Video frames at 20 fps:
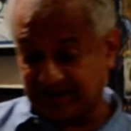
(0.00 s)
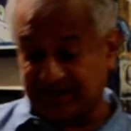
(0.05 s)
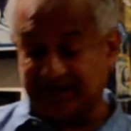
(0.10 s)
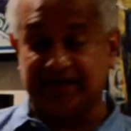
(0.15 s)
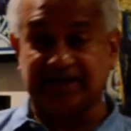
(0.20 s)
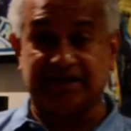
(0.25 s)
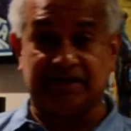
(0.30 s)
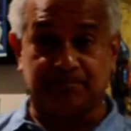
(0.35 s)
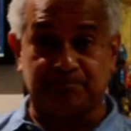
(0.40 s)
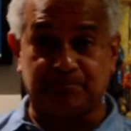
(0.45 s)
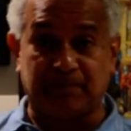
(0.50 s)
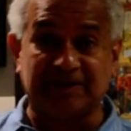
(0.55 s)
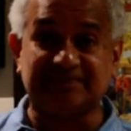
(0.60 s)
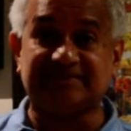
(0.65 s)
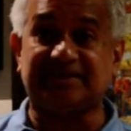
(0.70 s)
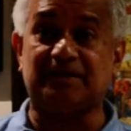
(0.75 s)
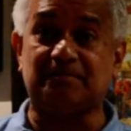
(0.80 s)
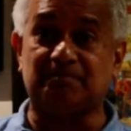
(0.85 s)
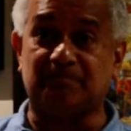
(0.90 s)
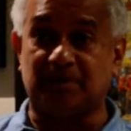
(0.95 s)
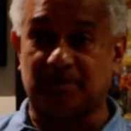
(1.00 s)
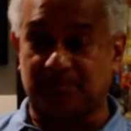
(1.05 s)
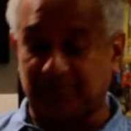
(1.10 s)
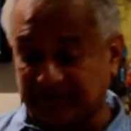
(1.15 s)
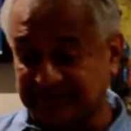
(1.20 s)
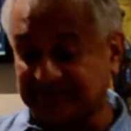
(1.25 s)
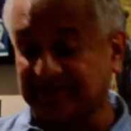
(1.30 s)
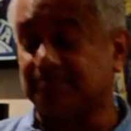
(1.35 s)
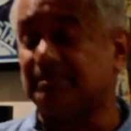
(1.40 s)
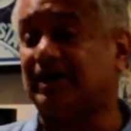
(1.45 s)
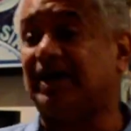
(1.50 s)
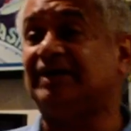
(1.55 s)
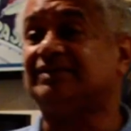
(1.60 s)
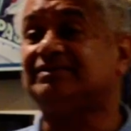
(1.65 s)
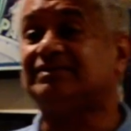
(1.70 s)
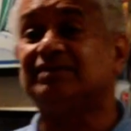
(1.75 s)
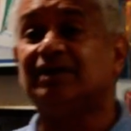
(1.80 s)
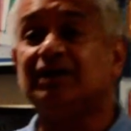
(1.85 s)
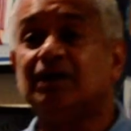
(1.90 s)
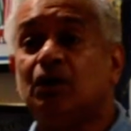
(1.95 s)
in Pasir Mas,
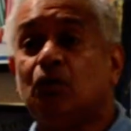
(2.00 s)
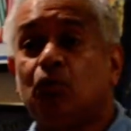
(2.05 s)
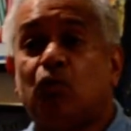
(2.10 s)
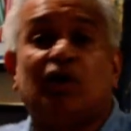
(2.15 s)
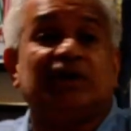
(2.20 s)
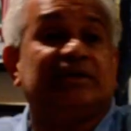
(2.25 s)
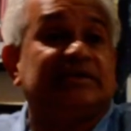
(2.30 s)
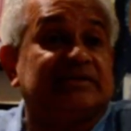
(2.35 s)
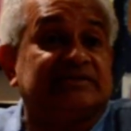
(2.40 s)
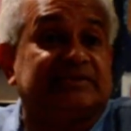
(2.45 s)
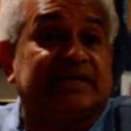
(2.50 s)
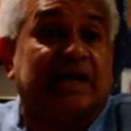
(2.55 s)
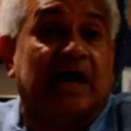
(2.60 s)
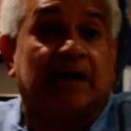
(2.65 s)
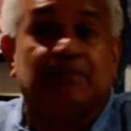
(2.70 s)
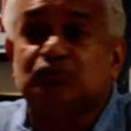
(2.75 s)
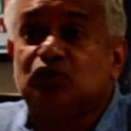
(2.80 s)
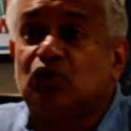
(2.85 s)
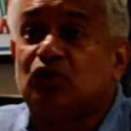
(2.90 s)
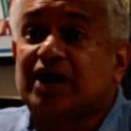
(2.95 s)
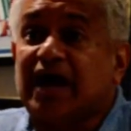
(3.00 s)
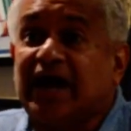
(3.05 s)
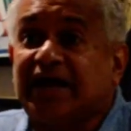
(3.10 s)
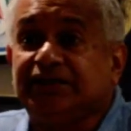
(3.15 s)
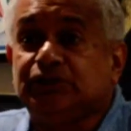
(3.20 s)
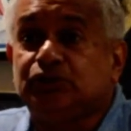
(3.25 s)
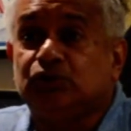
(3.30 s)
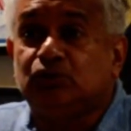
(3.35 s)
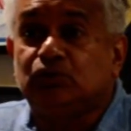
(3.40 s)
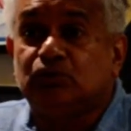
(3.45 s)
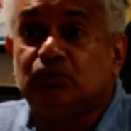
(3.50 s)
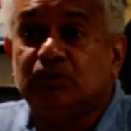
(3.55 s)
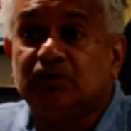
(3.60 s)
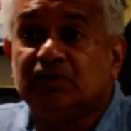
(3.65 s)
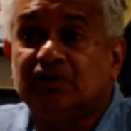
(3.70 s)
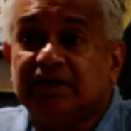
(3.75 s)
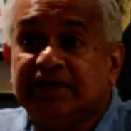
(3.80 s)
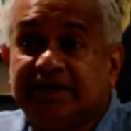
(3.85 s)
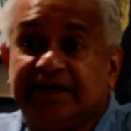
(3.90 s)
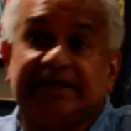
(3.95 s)
what does that UMNO guy do?
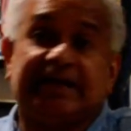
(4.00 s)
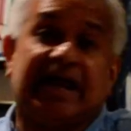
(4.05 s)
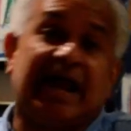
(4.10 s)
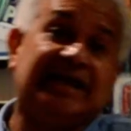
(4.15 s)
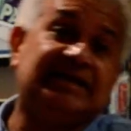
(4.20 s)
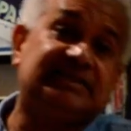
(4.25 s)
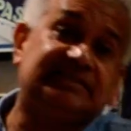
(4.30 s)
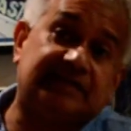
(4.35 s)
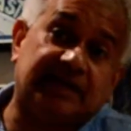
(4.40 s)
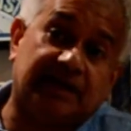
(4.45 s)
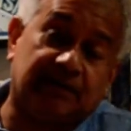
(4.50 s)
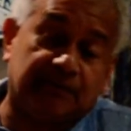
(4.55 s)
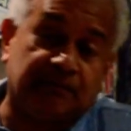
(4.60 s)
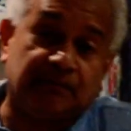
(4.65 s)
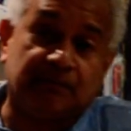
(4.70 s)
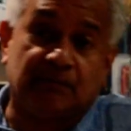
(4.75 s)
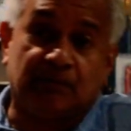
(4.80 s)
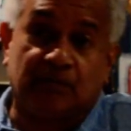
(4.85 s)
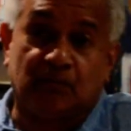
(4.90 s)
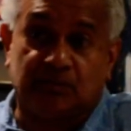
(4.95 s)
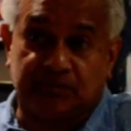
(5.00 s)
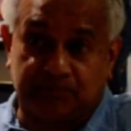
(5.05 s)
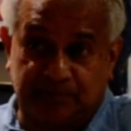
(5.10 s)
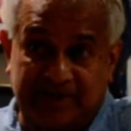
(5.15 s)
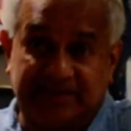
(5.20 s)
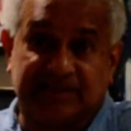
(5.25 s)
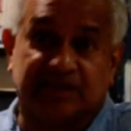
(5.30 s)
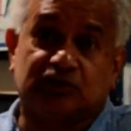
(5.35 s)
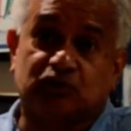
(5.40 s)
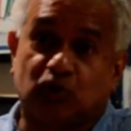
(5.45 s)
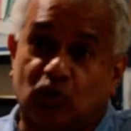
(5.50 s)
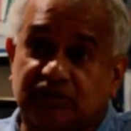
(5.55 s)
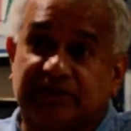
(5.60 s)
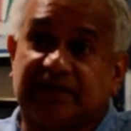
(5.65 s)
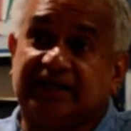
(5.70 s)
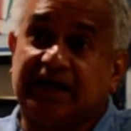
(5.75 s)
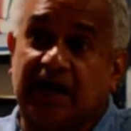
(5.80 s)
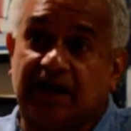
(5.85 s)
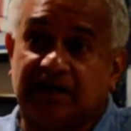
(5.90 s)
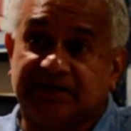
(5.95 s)
He, being the
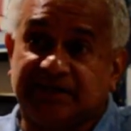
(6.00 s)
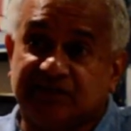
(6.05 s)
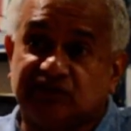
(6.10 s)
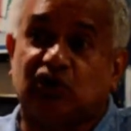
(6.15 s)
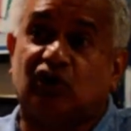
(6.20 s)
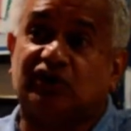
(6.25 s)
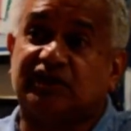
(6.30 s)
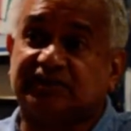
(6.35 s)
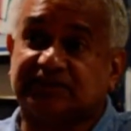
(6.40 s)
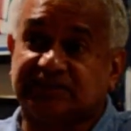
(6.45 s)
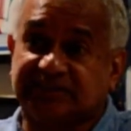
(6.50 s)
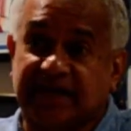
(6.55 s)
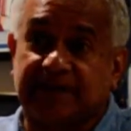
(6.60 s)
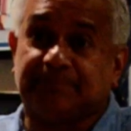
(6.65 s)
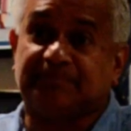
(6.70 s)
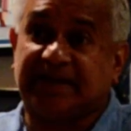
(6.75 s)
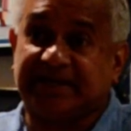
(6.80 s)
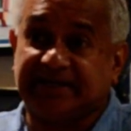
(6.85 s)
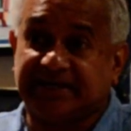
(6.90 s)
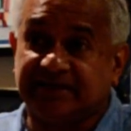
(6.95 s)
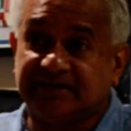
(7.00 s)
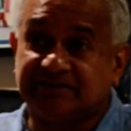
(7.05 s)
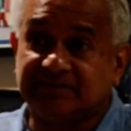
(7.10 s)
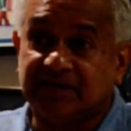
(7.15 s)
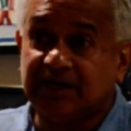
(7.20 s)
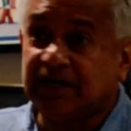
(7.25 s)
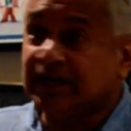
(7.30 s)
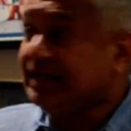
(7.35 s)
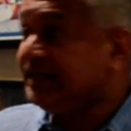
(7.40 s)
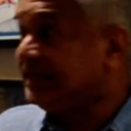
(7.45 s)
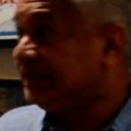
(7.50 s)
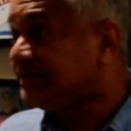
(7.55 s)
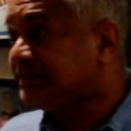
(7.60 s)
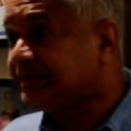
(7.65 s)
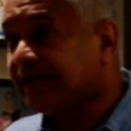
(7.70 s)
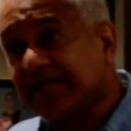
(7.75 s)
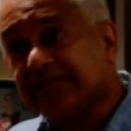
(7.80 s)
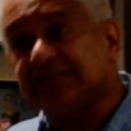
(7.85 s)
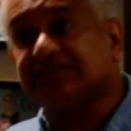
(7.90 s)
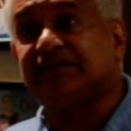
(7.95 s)
totally dishonest chap that he is, he
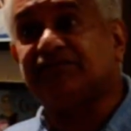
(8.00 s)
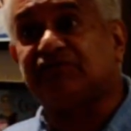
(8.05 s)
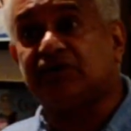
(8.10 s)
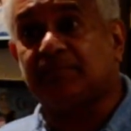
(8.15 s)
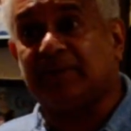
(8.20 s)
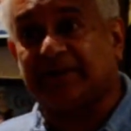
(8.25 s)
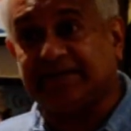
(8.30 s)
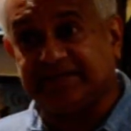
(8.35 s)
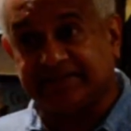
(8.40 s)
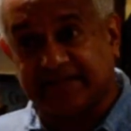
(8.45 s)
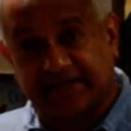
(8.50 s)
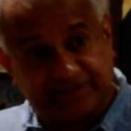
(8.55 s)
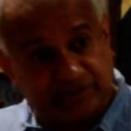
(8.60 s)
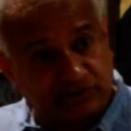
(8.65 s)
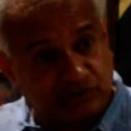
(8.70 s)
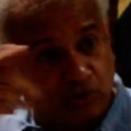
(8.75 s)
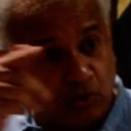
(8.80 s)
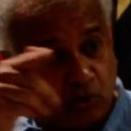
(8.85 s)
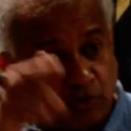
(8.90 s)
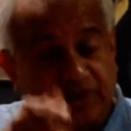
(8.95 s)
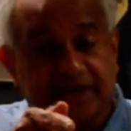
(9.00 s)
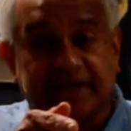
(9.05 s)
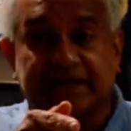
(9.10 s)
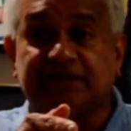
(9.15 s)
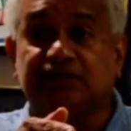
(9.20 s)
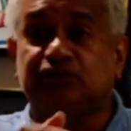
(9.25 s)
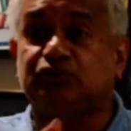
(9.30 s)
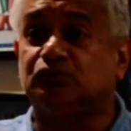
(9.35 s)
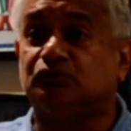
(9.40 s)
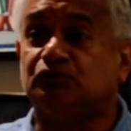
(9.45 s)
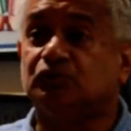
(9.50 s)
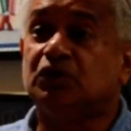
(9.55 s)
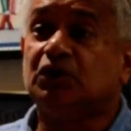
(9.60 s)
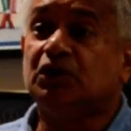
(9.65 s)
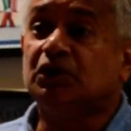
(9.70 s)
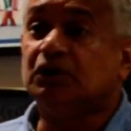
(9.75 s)
tells everybody that he's going into